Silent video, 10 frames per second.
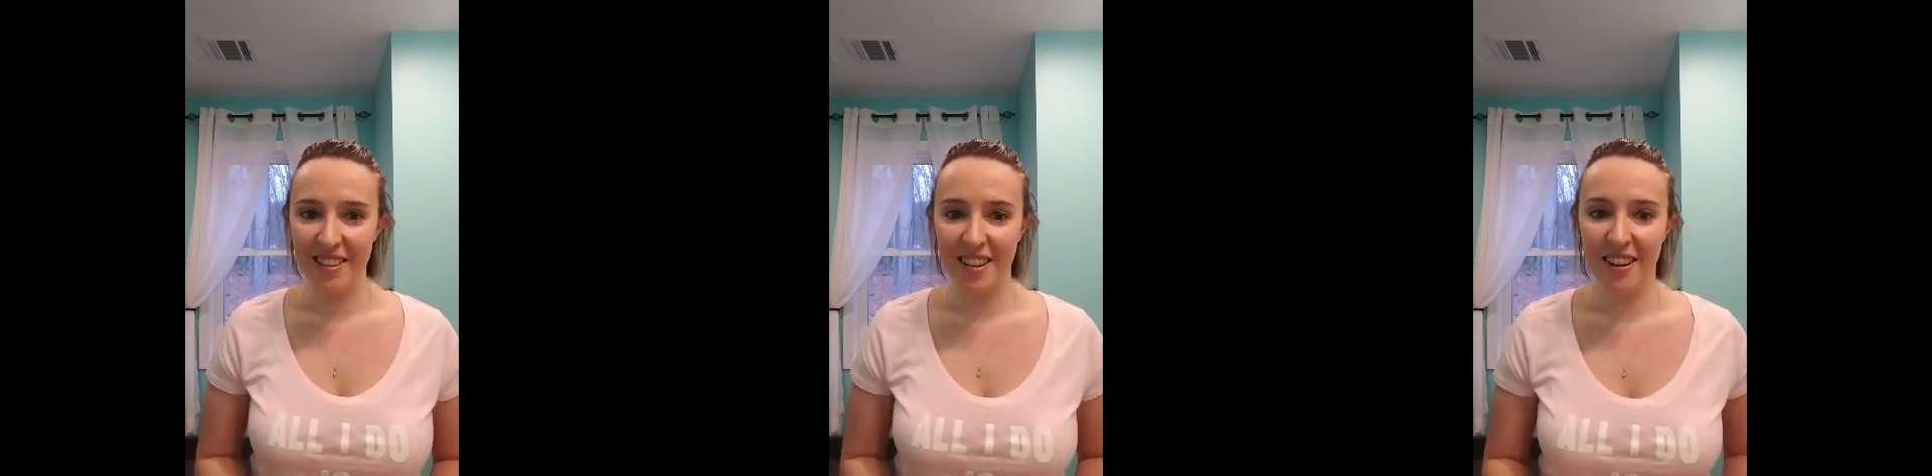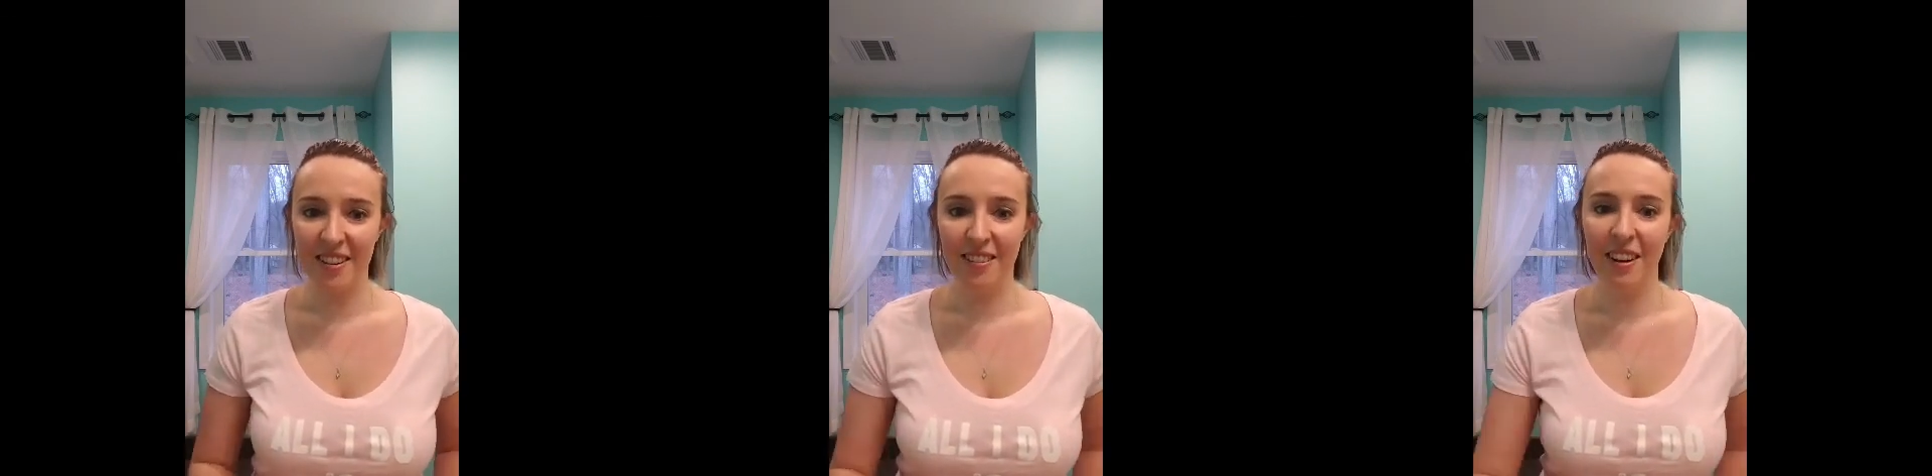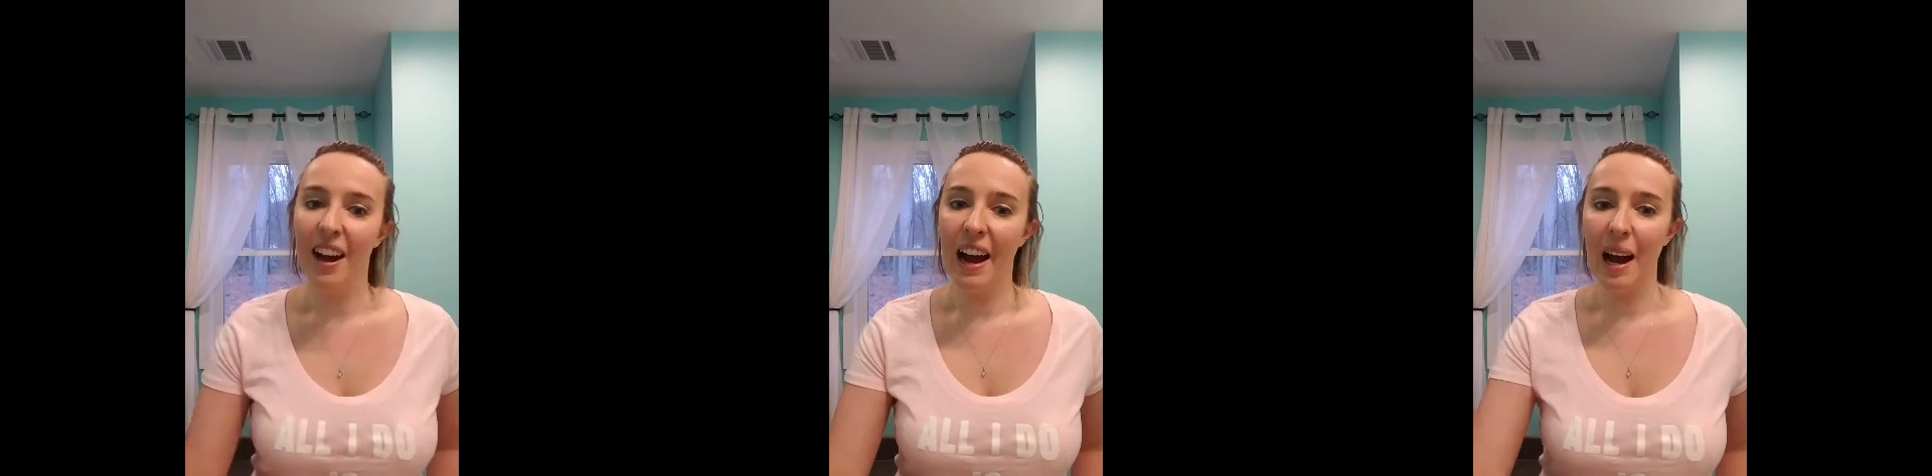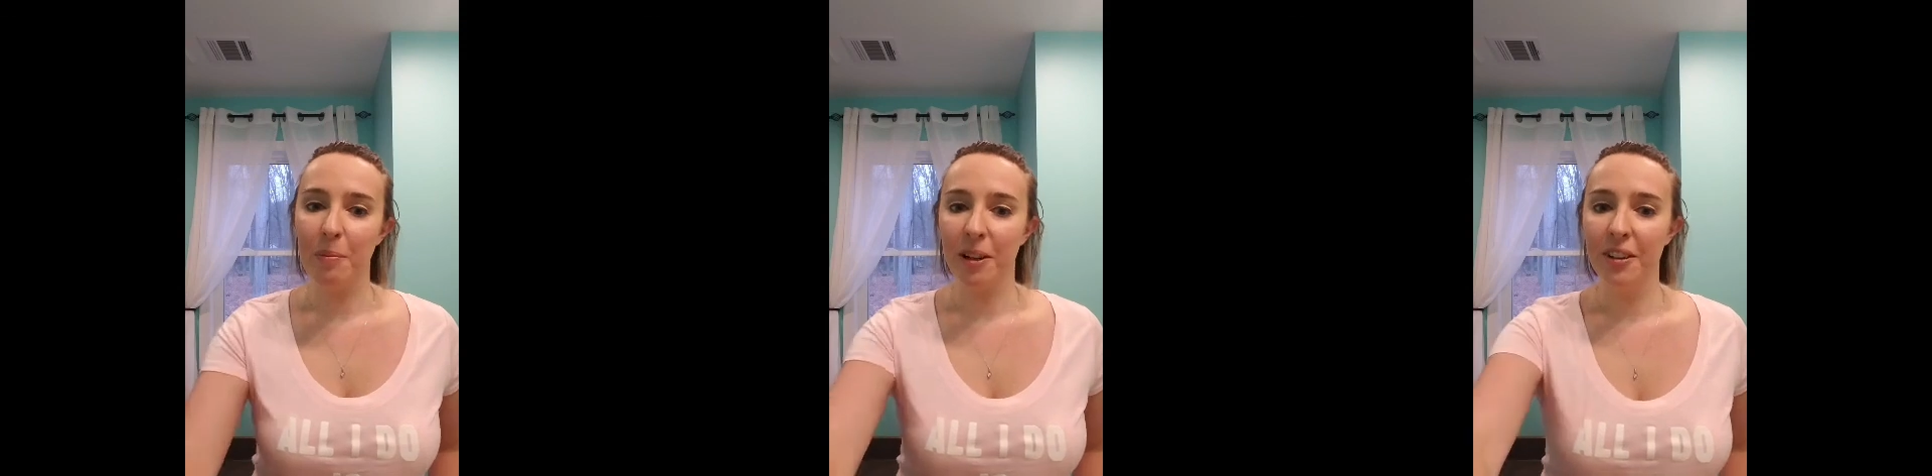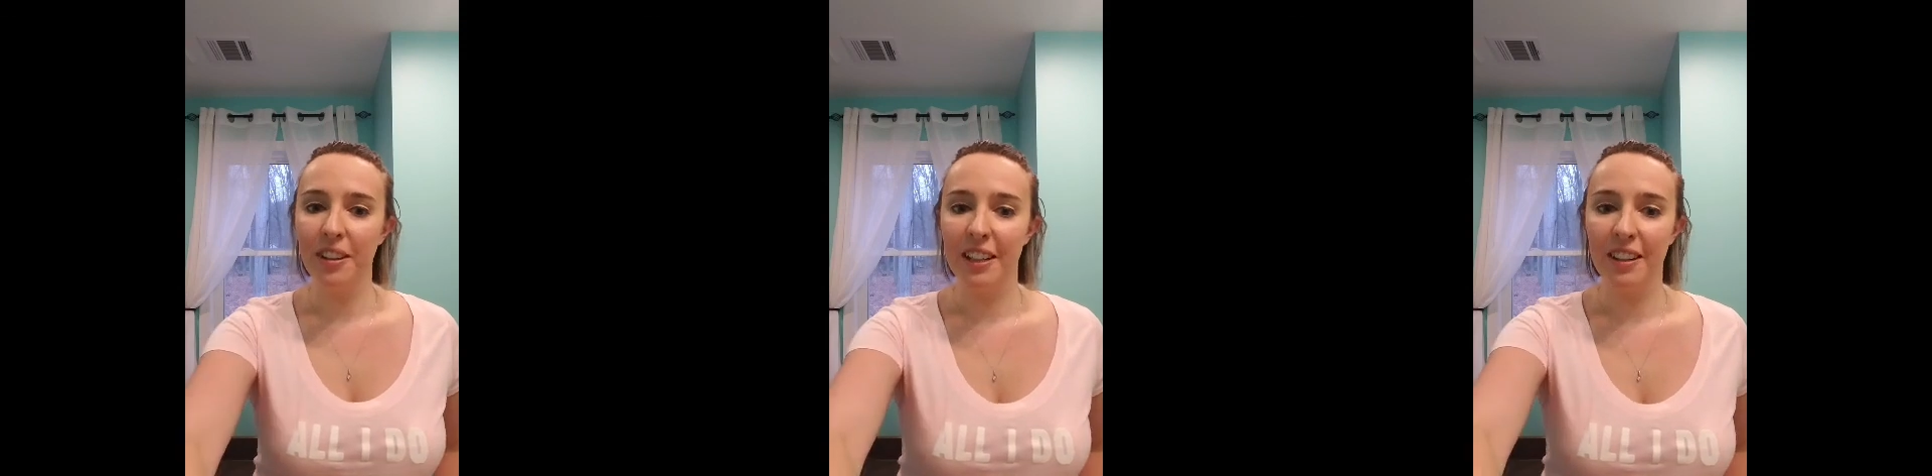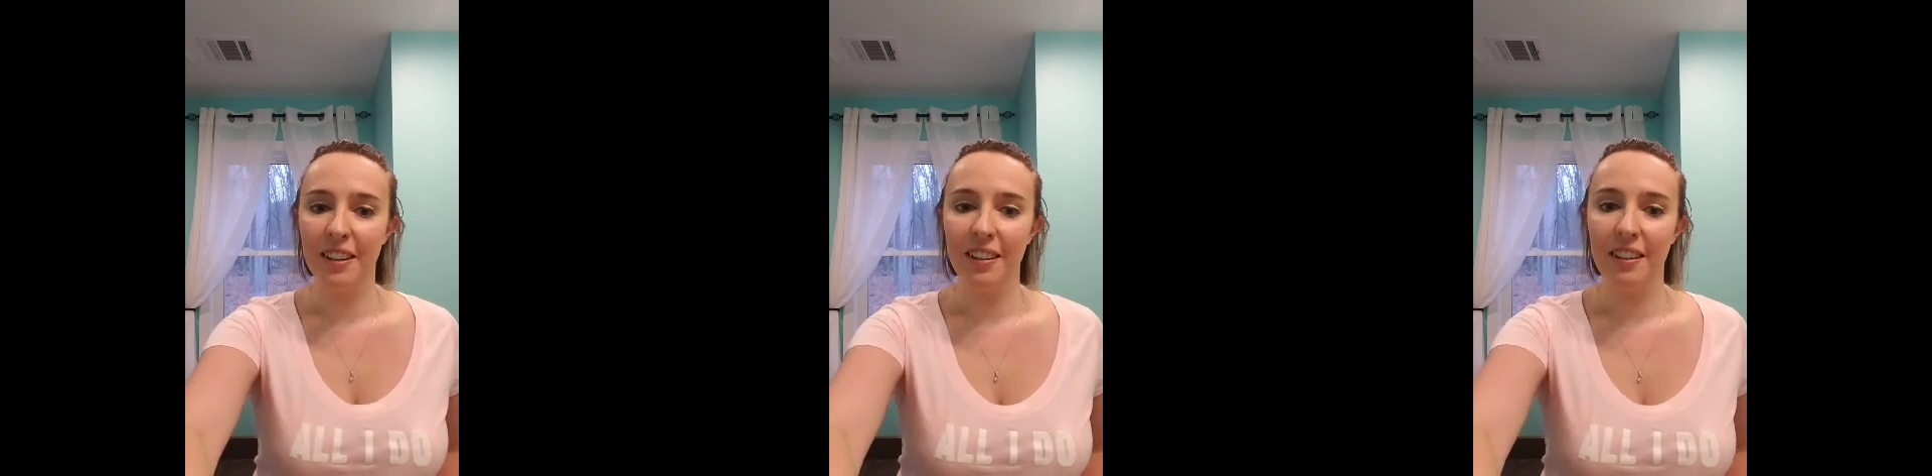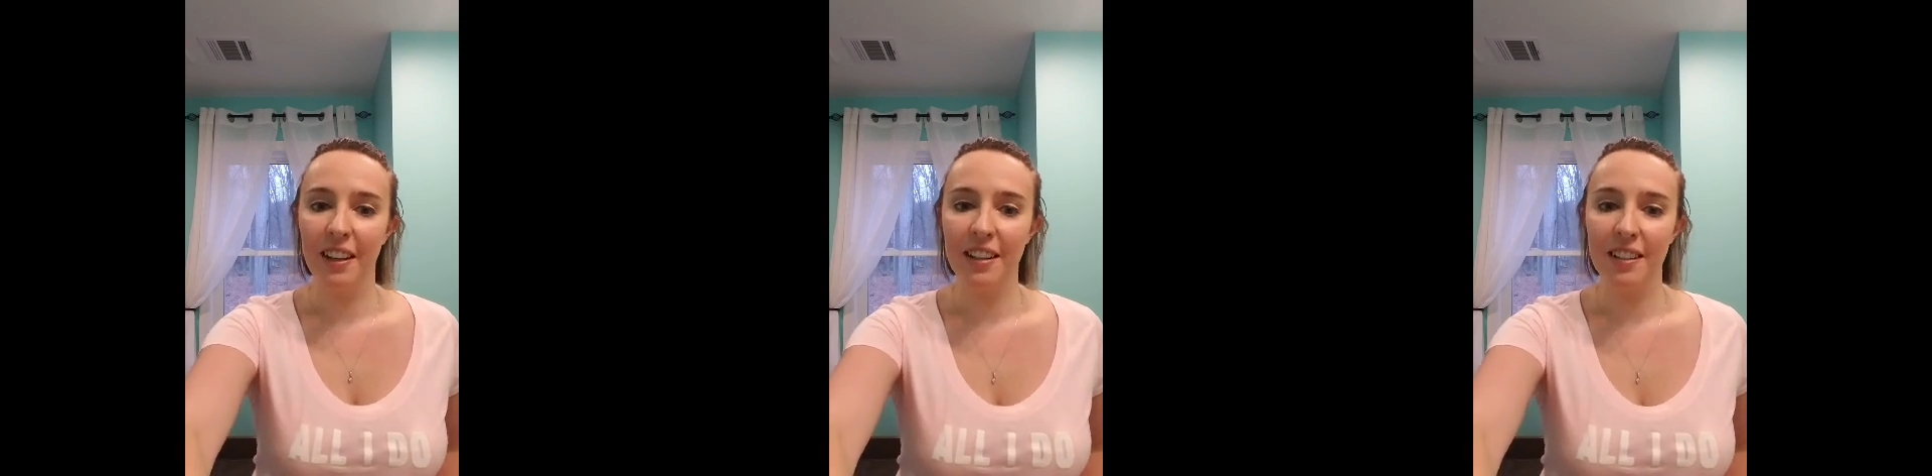So Happy New Year.
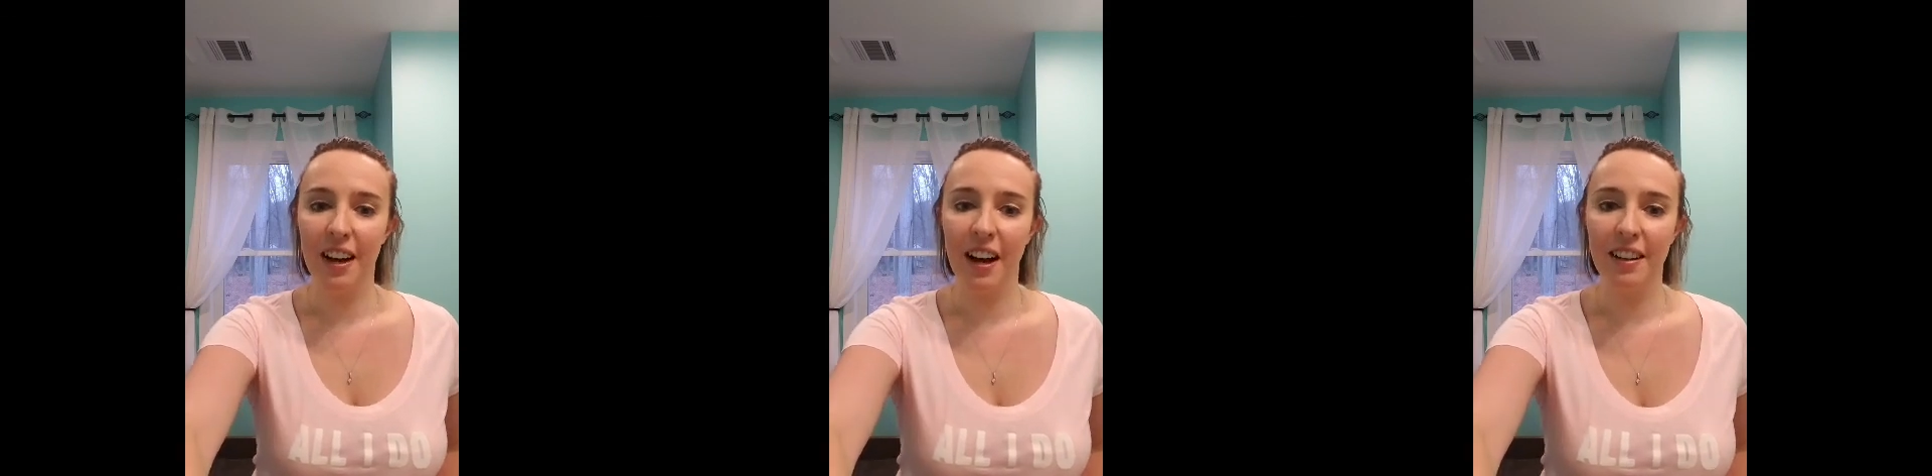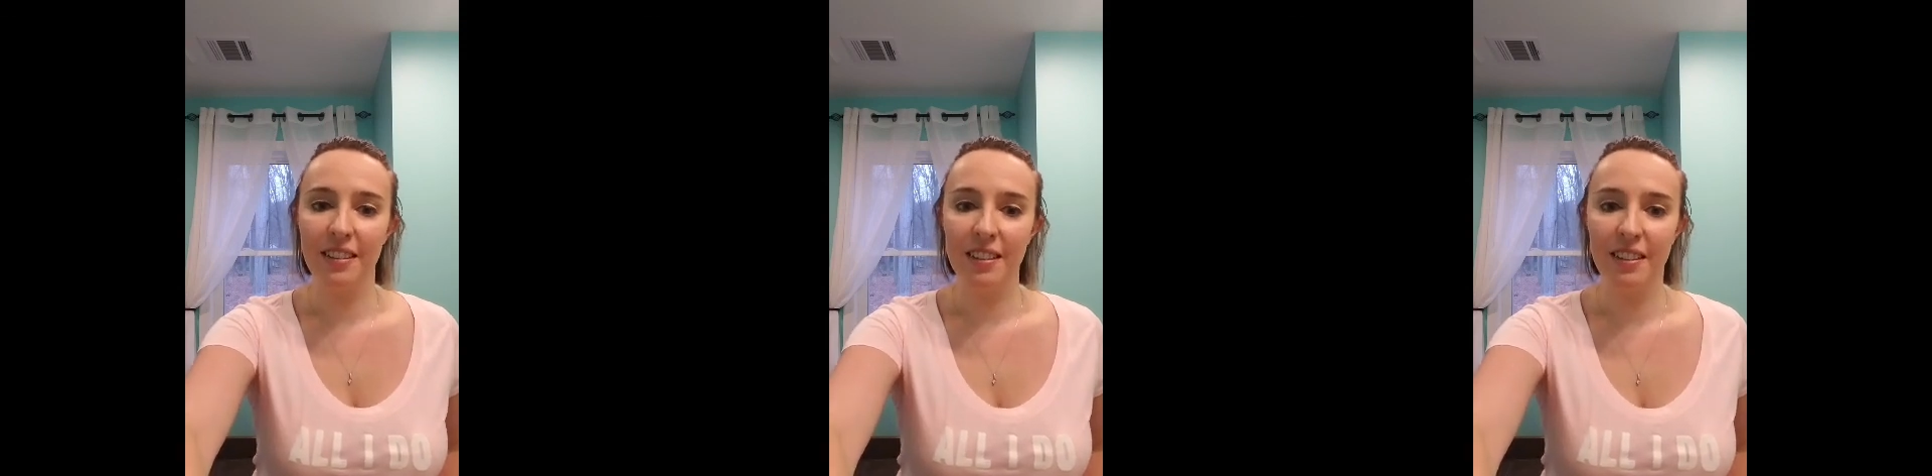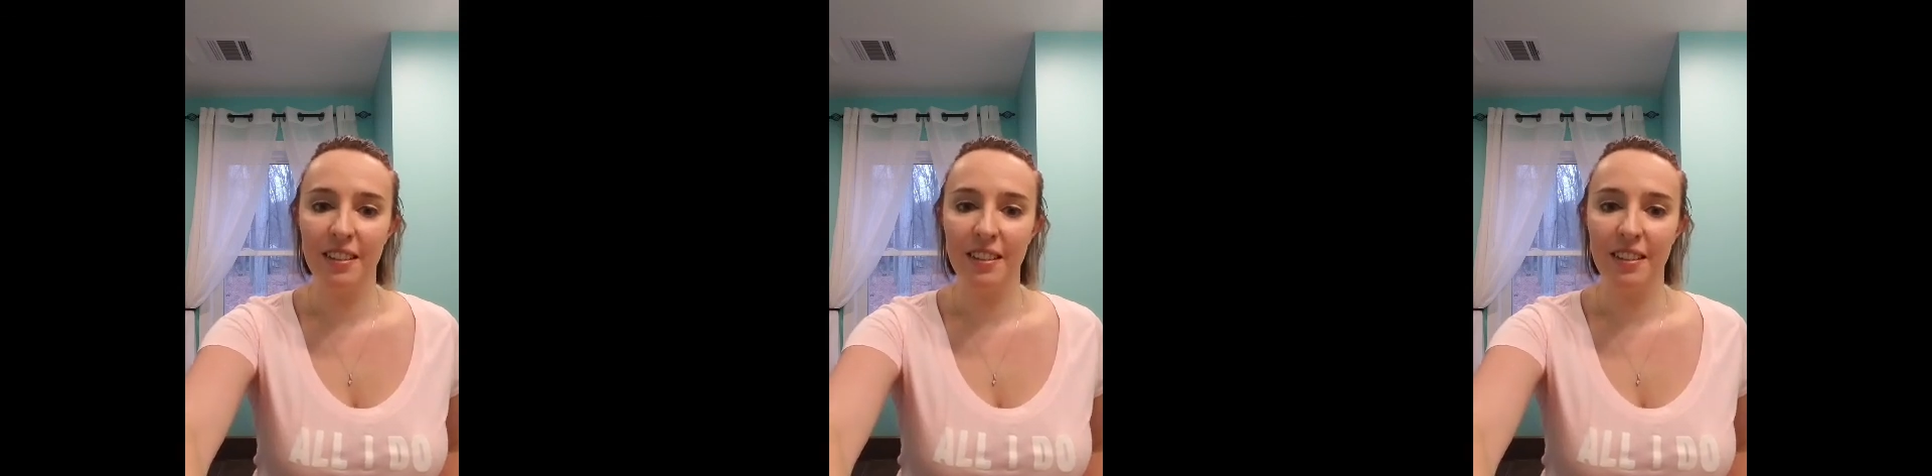Thanks, guys.